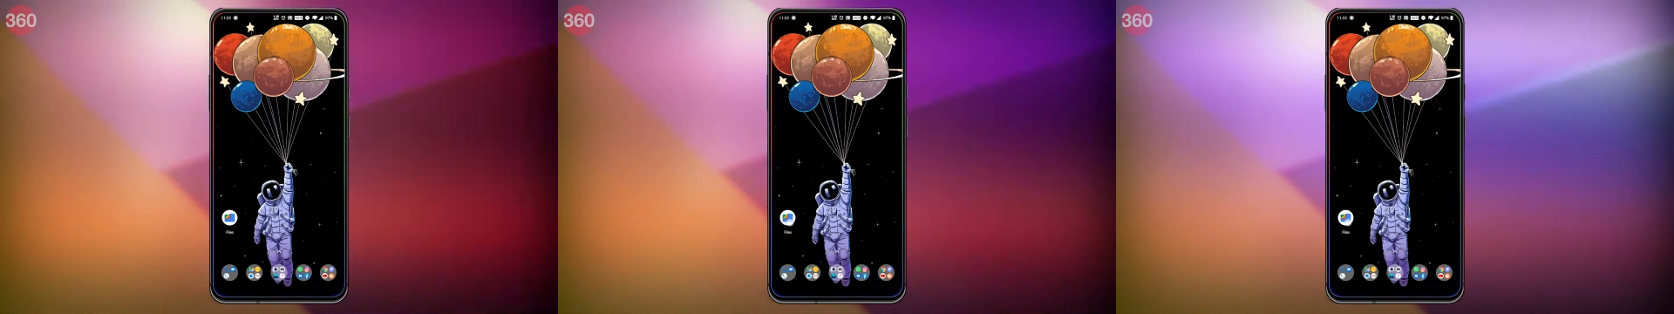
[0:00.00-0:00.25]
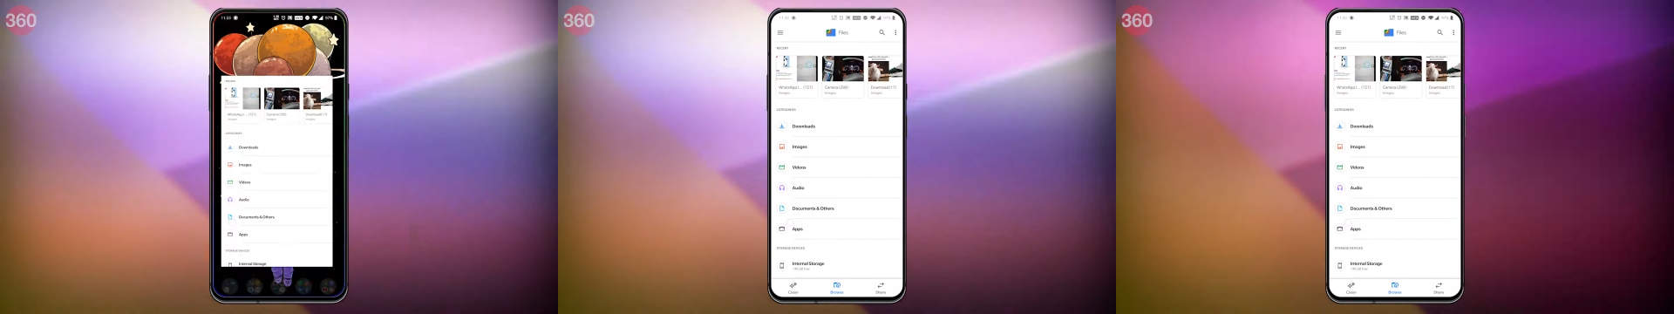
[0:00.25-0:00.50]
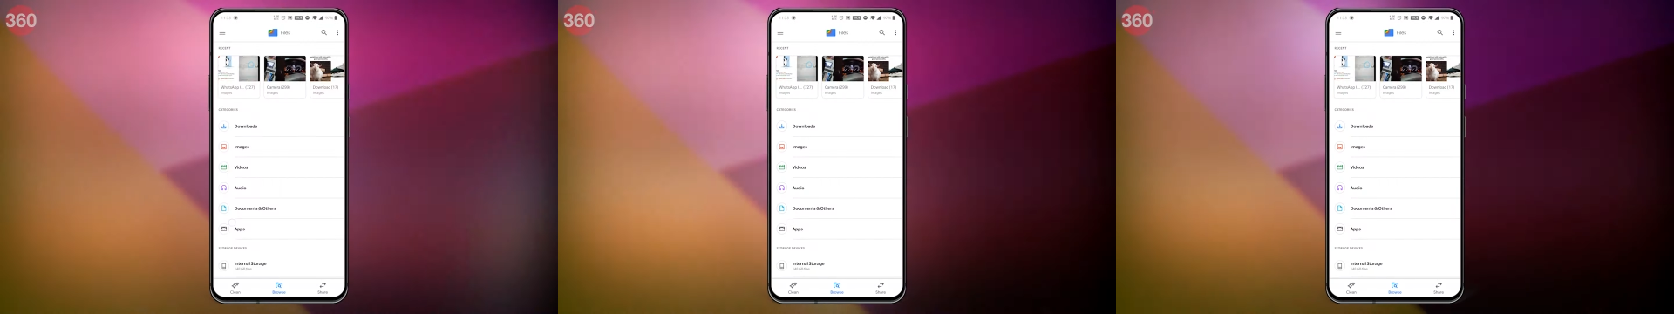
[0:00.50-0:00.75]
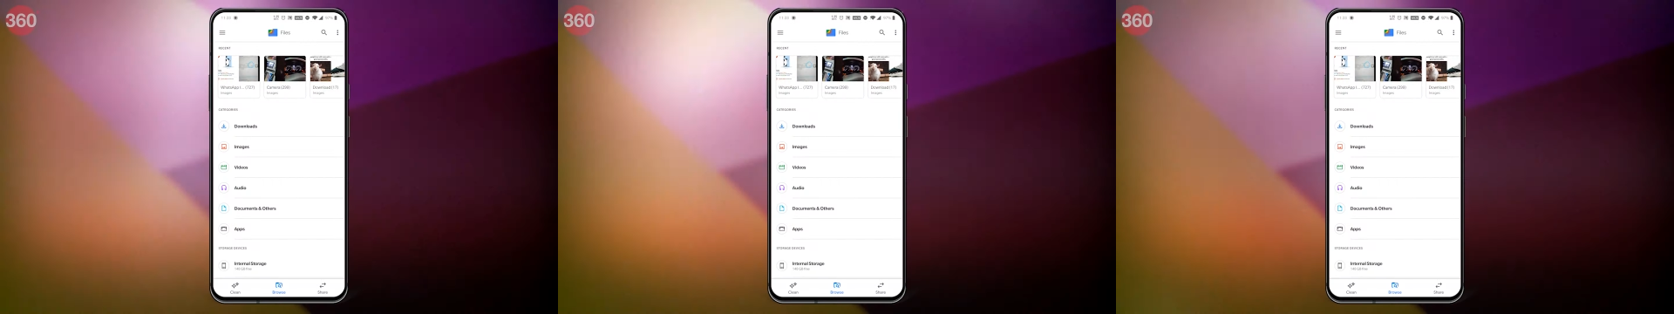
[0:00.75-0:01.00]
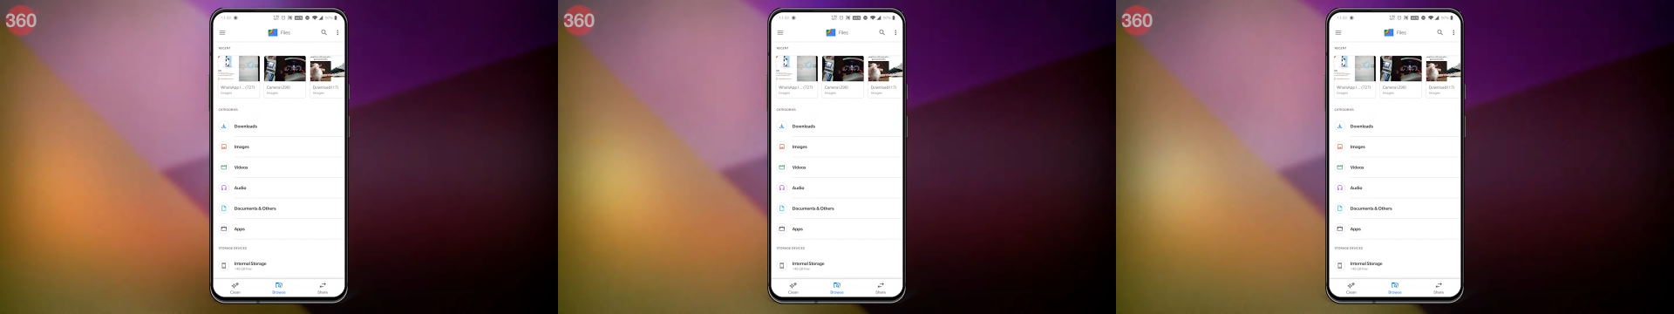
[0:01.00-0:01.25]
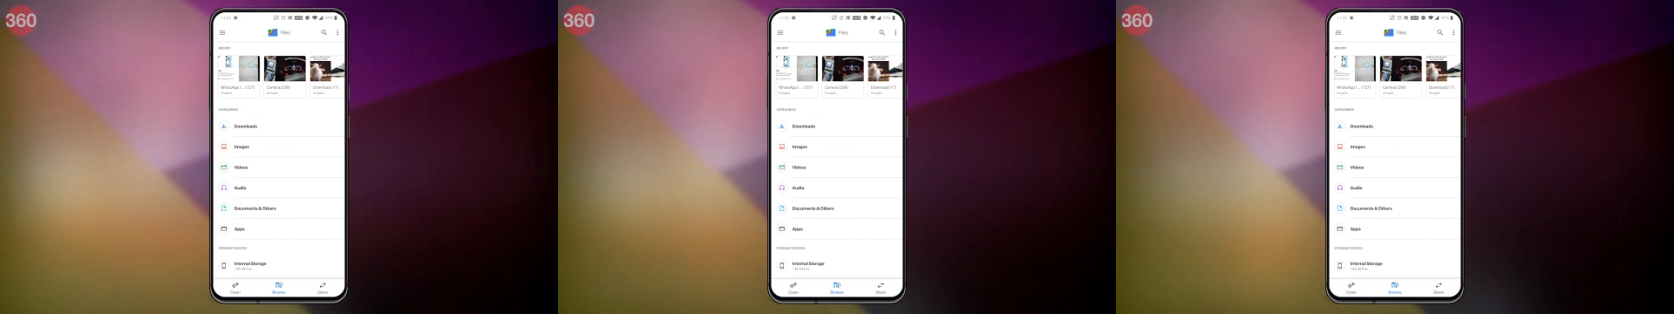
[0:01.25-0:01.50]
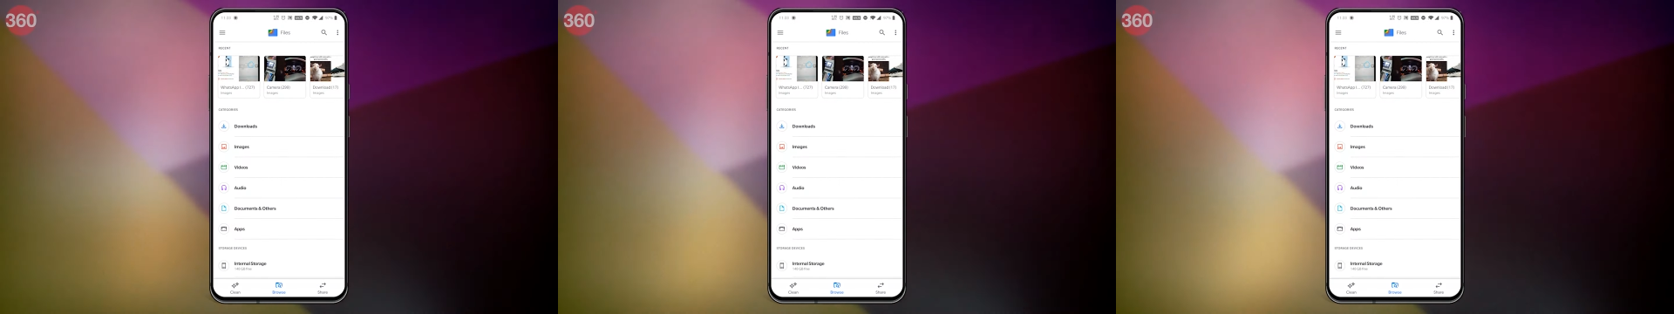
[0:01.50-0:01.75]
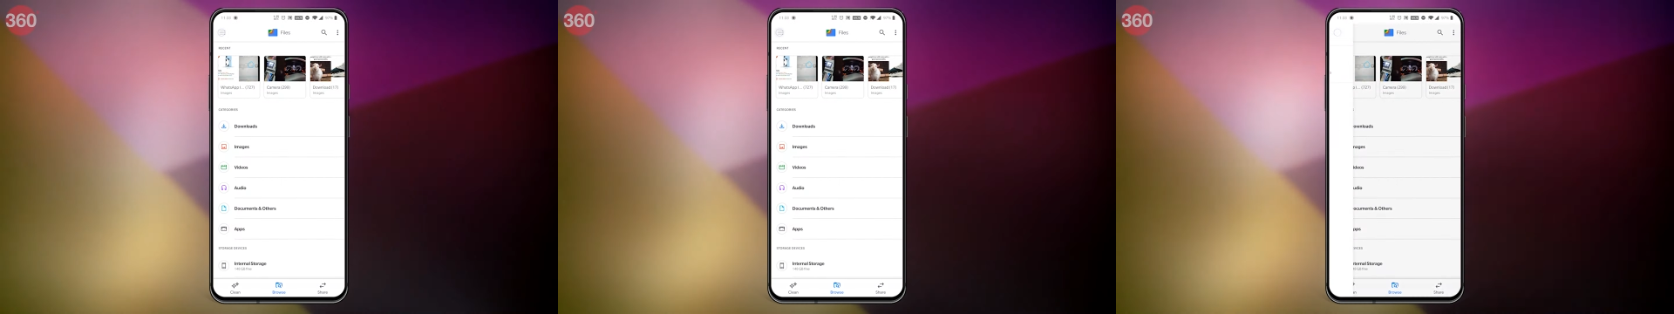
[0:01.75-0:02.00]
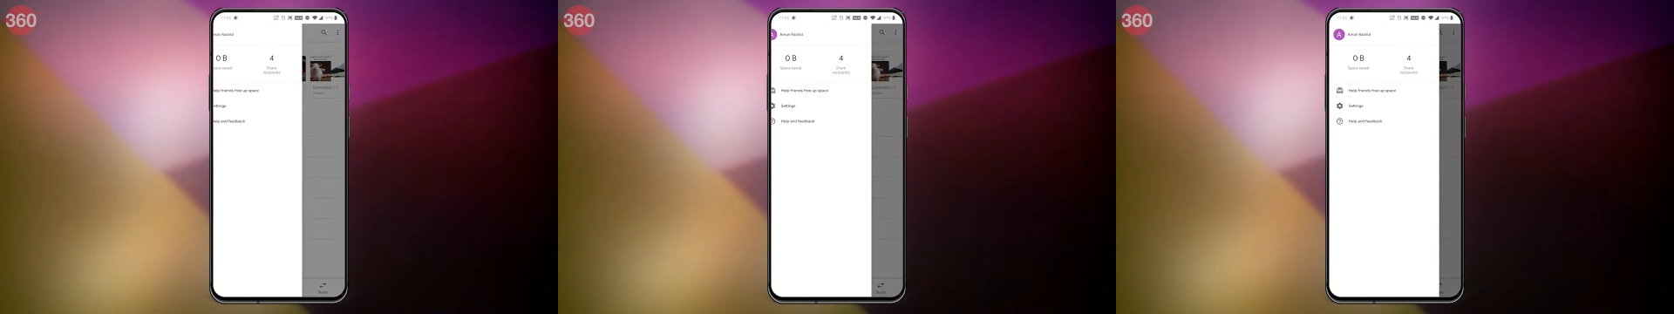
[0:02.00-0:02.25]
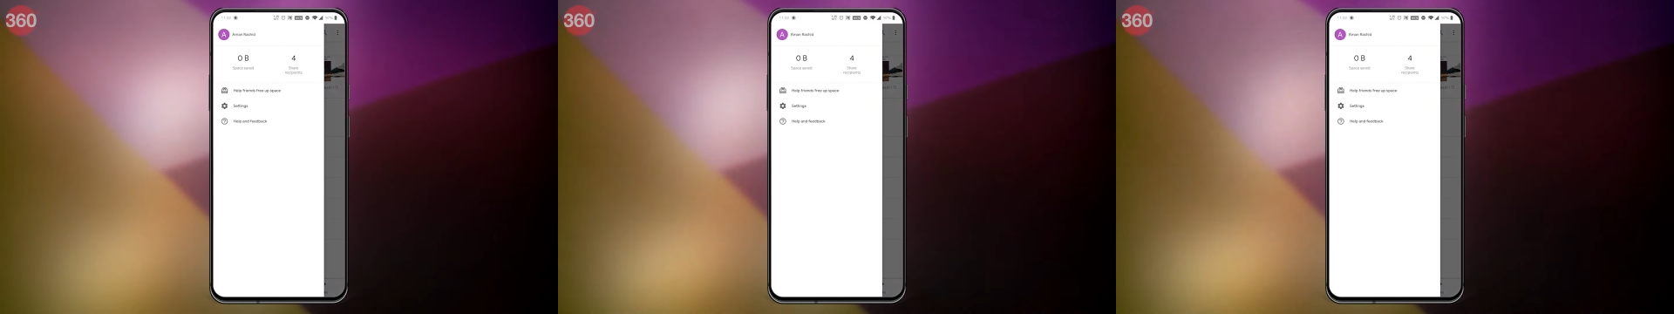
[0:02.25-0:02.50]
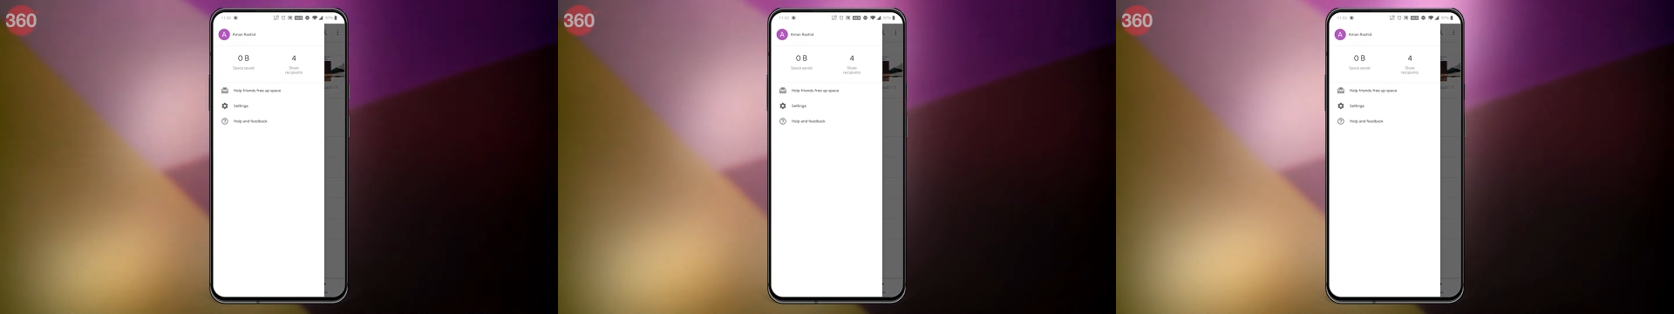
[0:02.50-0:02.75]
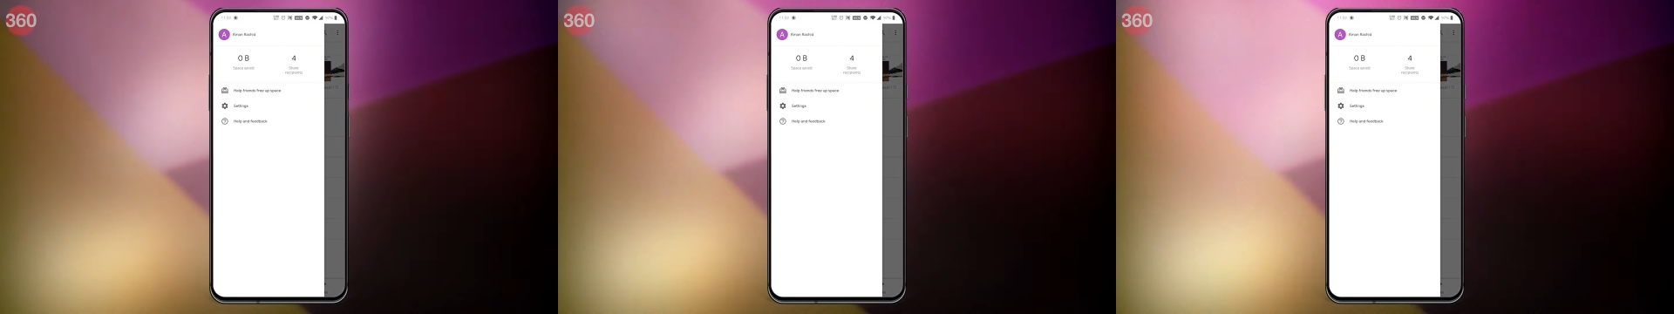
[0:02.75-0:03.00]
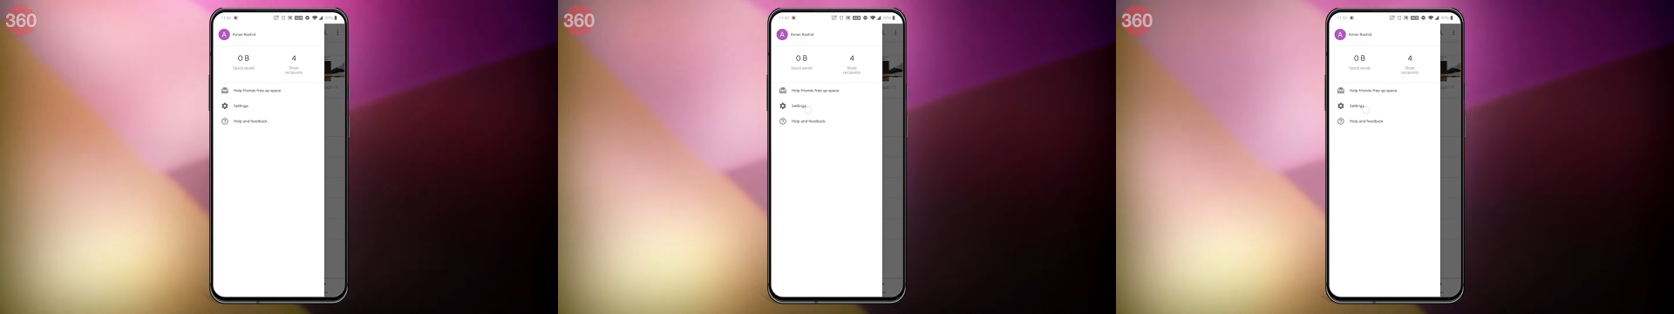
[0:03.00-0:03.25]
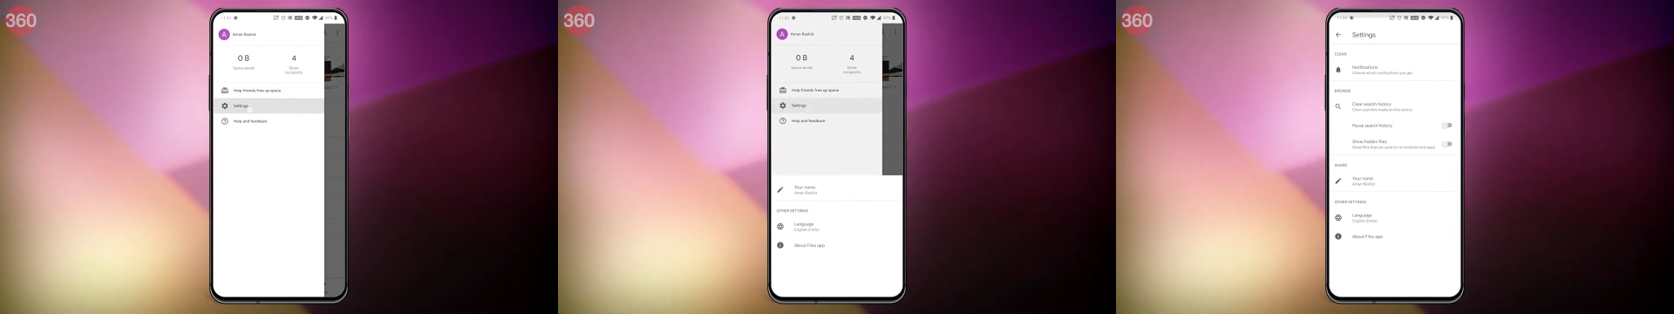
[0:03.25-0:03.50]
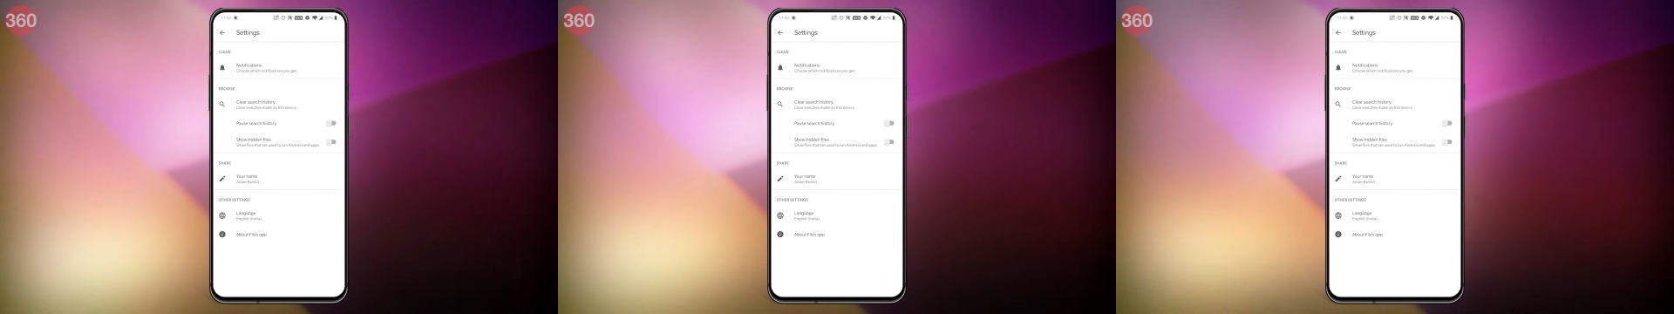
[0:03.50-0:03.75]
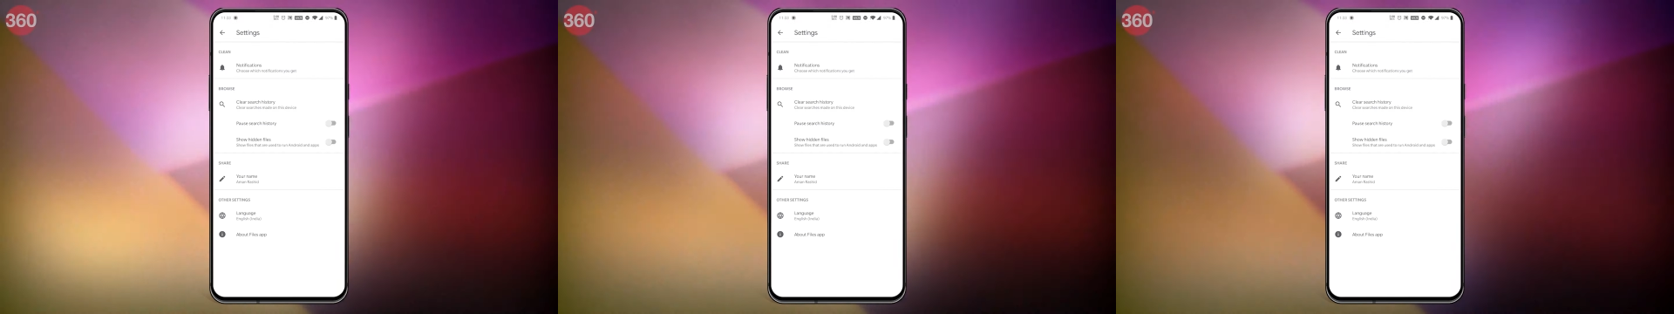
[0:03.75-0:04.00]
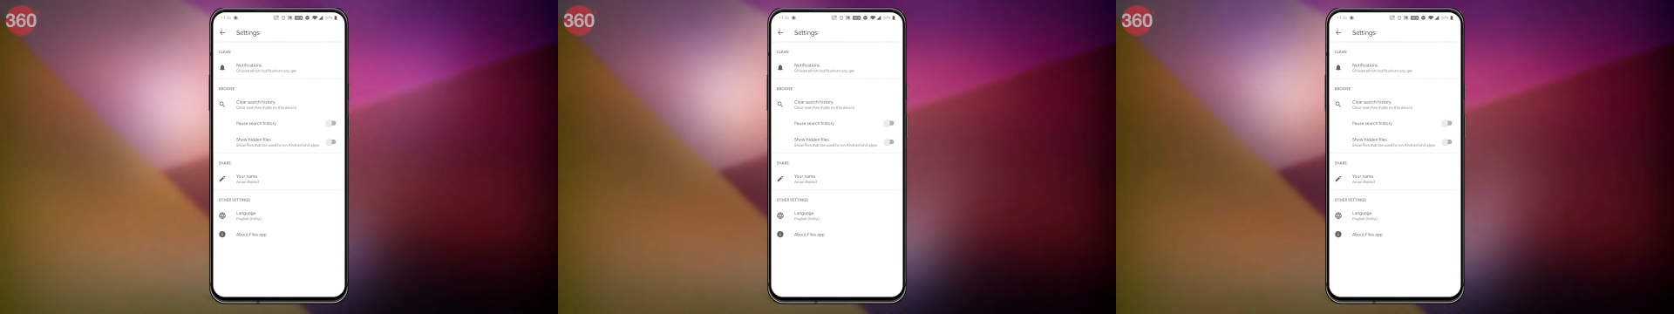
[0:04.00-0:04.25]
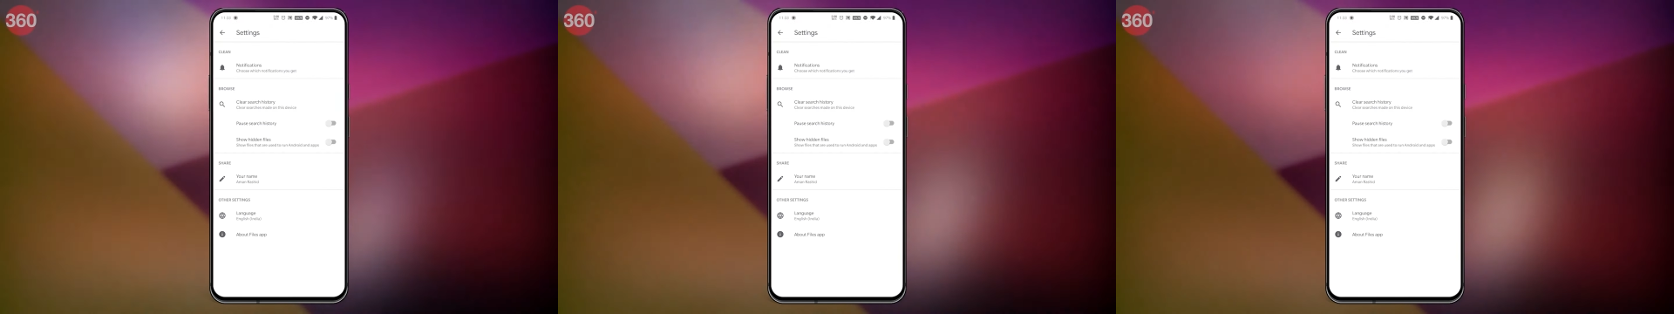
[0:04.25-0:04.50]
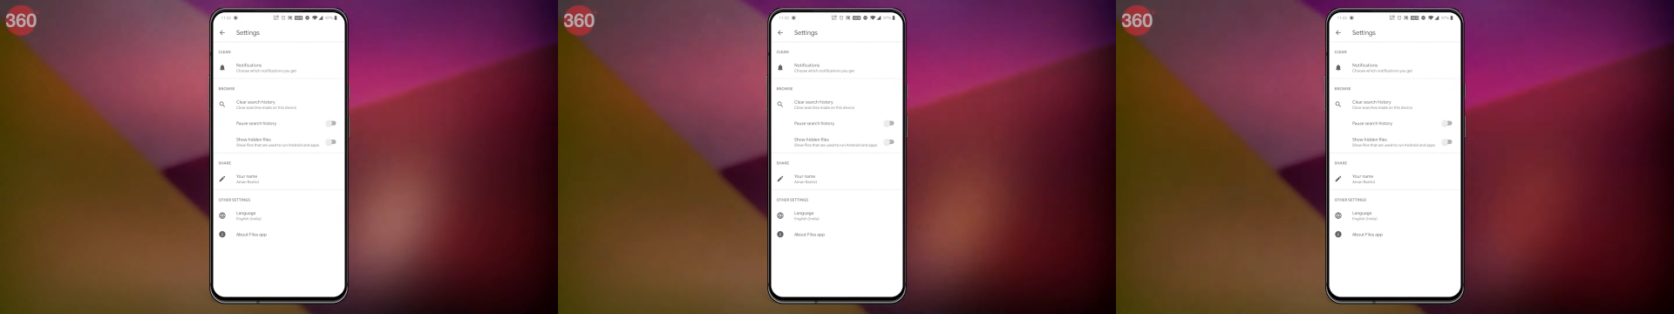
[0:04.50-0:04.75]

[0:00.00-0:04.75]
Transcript: No face is visible, so there are no lips to read.